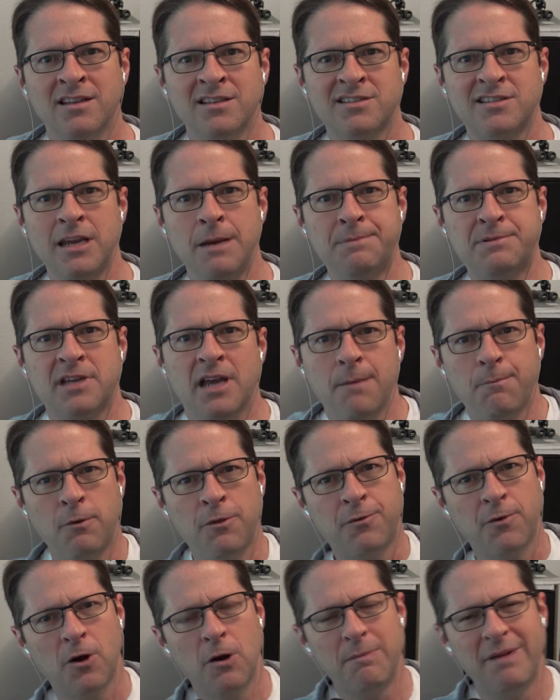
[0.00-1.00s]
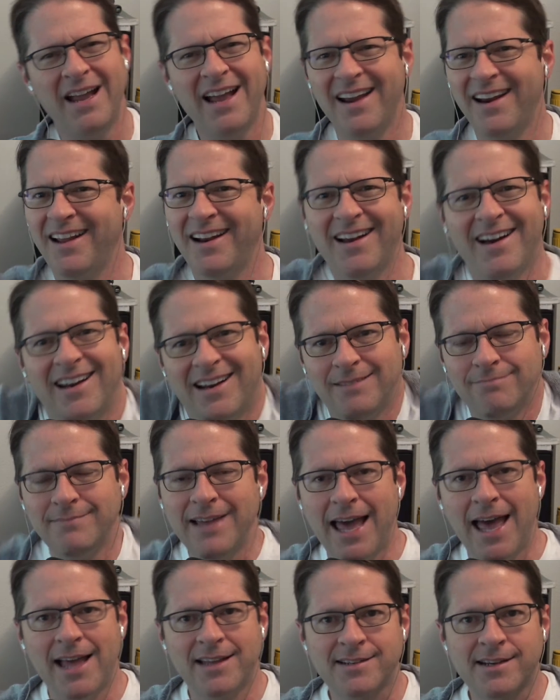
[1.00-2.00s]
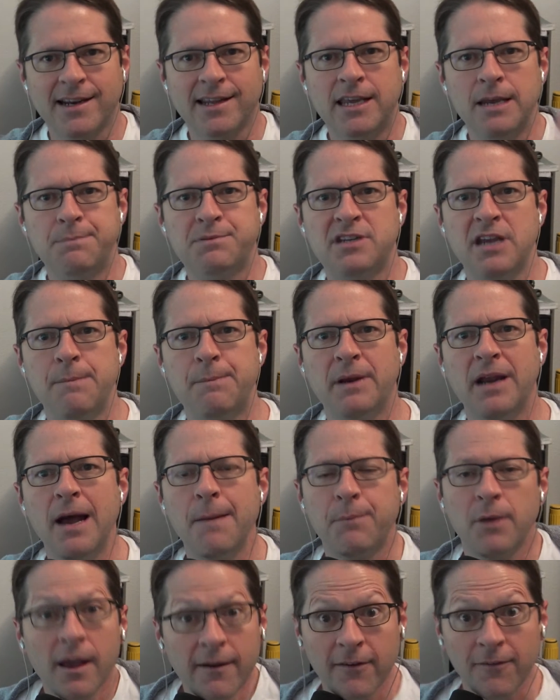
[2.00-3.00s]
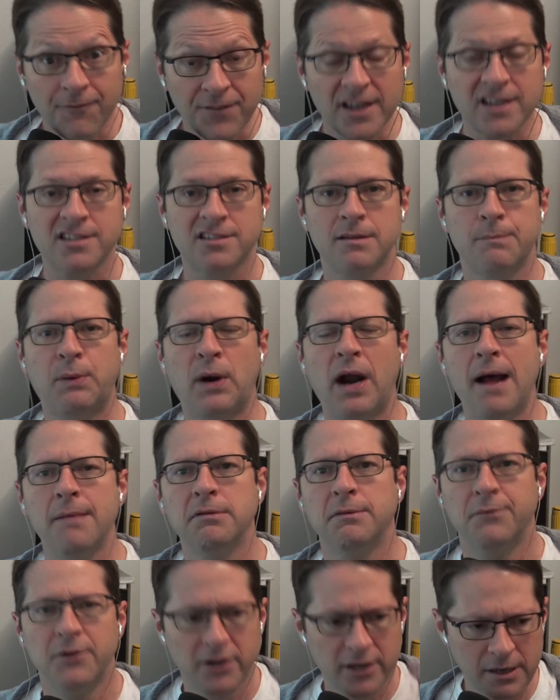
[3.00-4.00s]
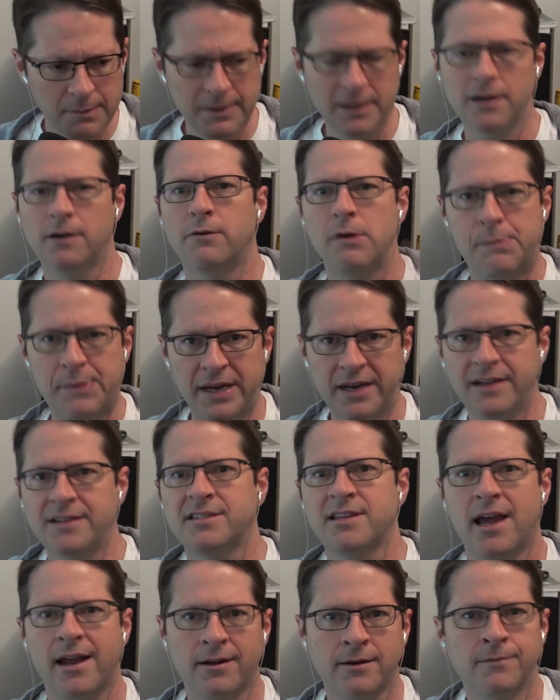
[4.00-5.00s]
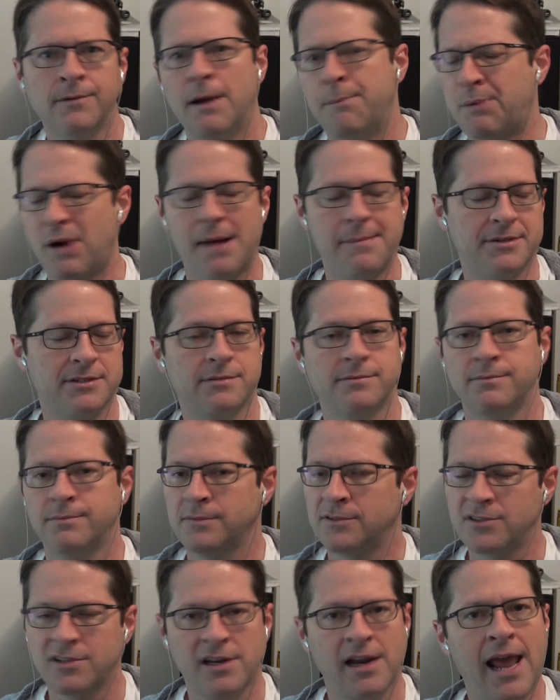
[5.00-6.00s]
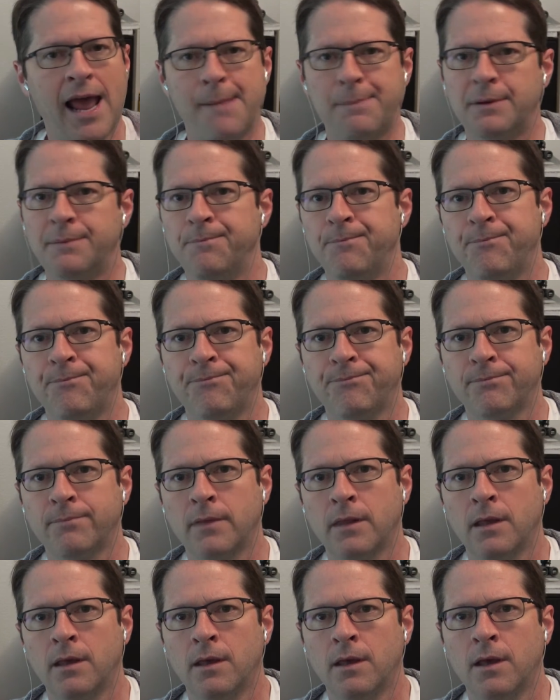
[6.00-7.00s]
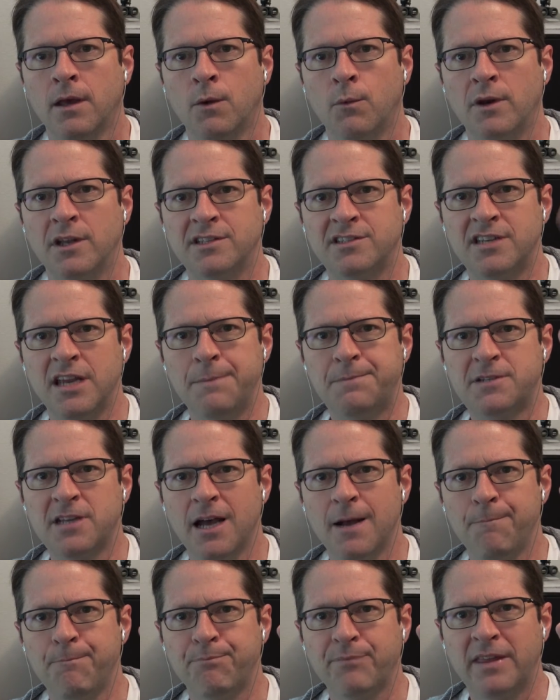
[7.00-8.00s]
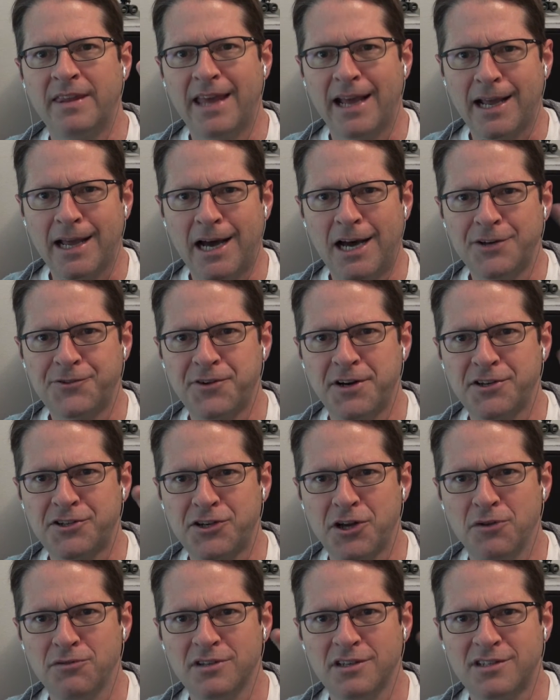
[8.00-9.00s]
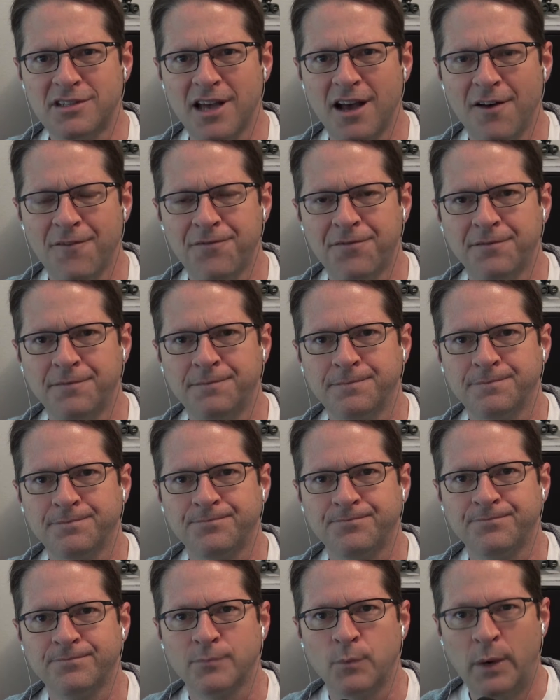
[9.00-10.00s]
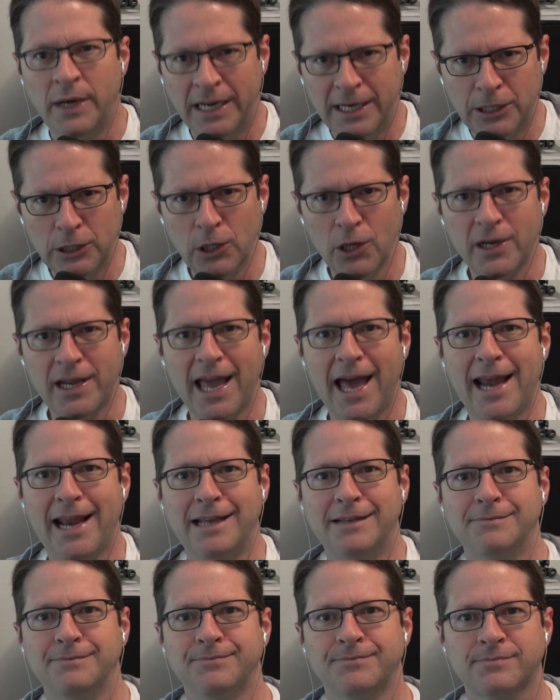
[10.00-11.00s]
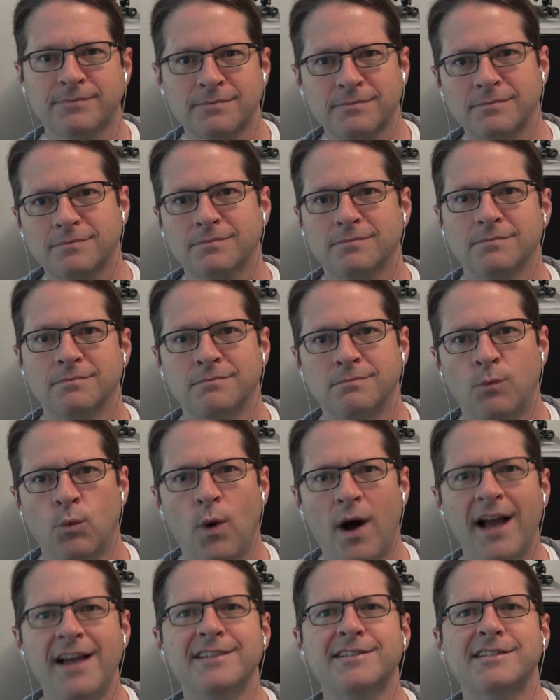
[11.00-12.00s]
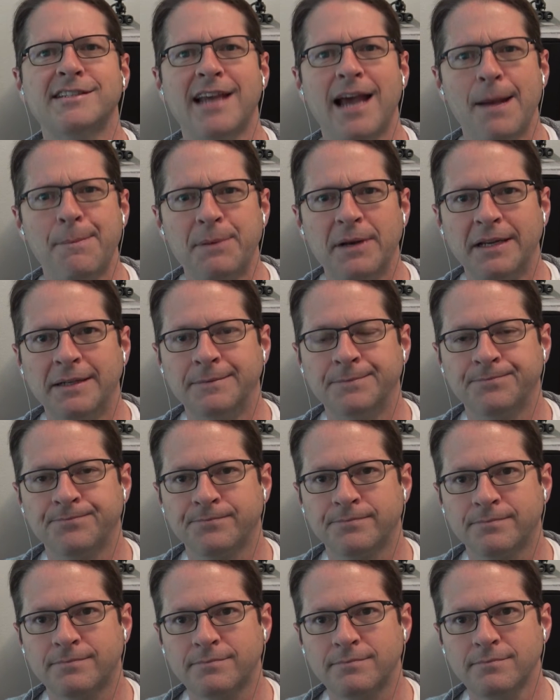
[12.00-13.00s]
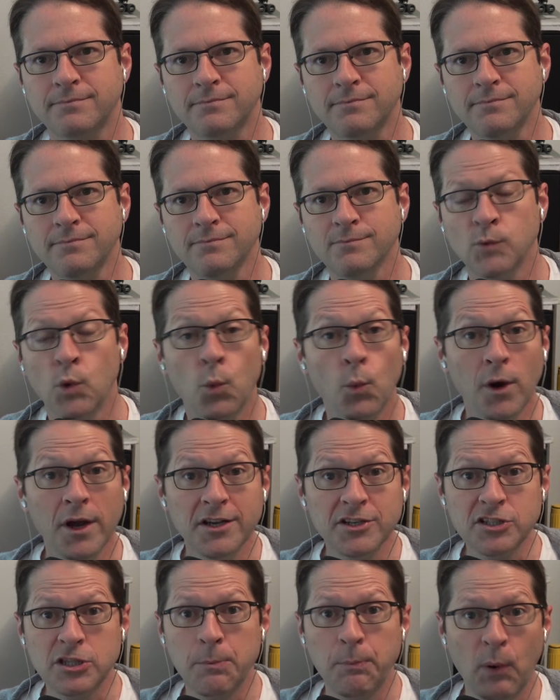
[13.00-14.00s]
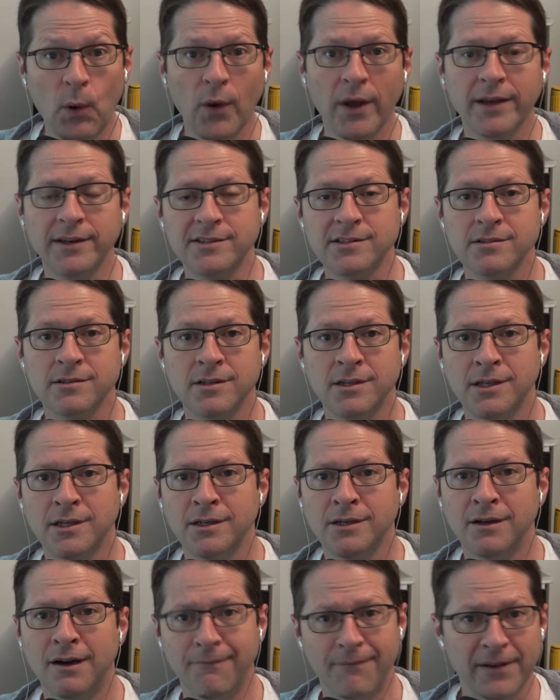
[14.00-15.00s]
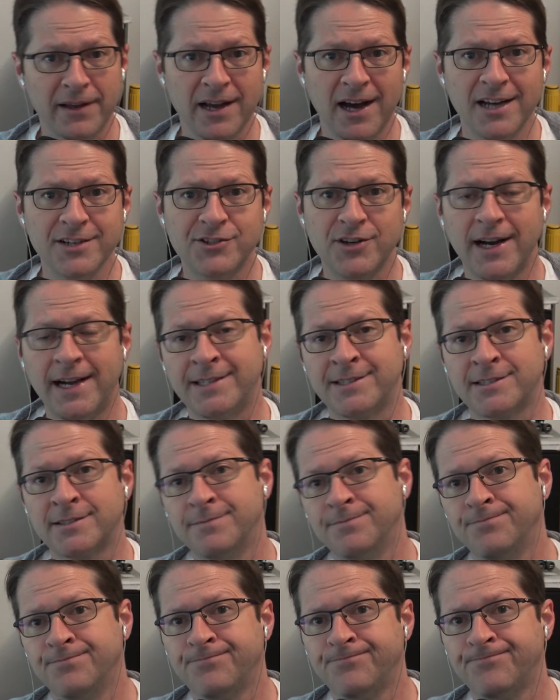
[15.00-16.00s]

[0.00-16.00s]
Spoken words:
Seeps up, we throw a Band-Aid on it. Nah, it's going to keep seeping up. You haven't fixed the problem. You're going to be in a repeating cycle. I promise. It's going to happen. When it seeps up and that contrast shows itself, we need to look at it. Why is this happening? What is the point of the contrast?